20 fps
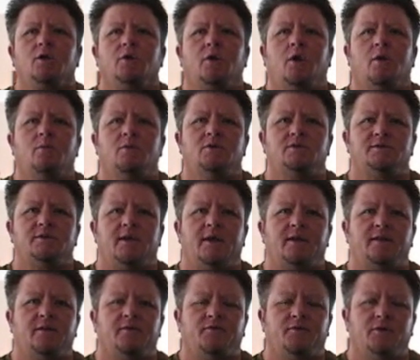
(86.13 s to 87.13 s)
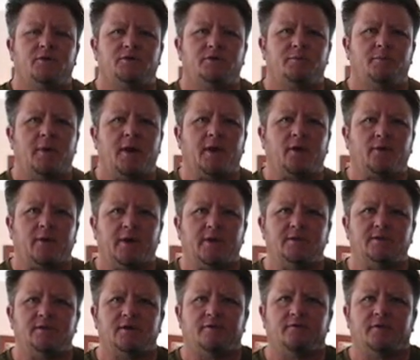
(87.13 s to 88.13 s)
almost at the verge of
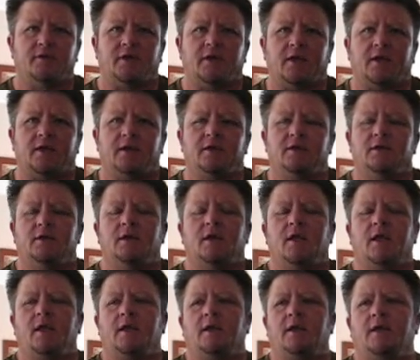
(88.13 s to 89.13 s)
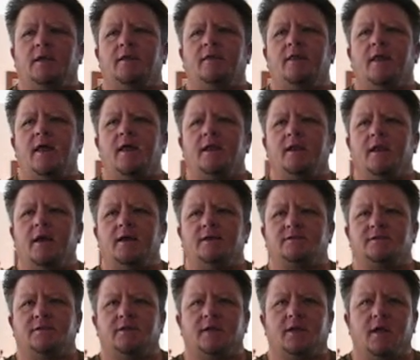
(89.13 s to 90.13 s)
migraines every day. And that
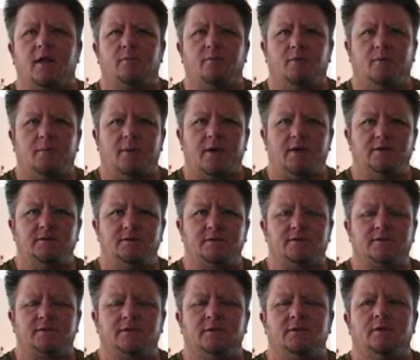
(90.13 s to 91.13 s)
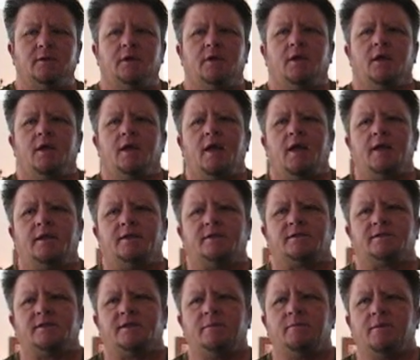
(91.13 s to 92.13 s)
lasted a couple months. And
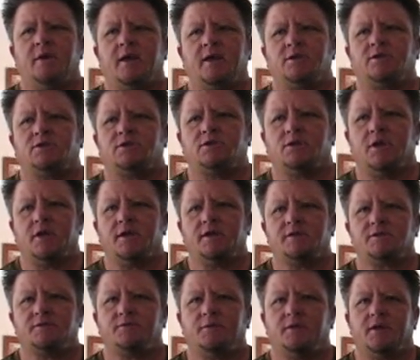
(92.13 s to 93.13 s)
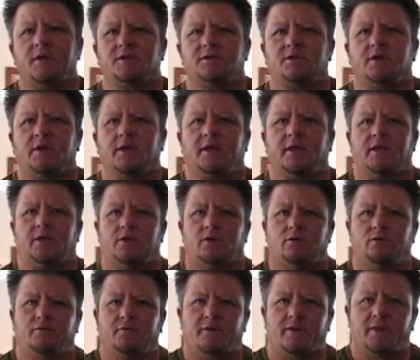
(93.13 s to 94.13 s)
it seemed like just when I started getting
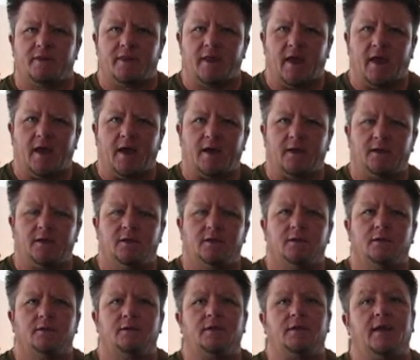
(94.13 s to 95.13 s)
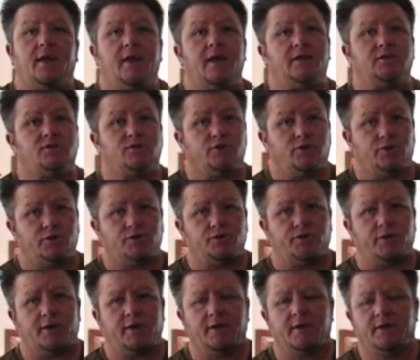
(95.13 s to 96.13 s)
over that, then I had
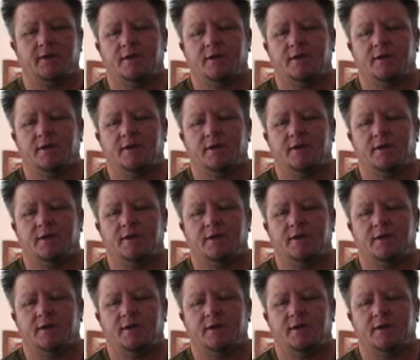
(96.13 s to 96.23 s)
surgery.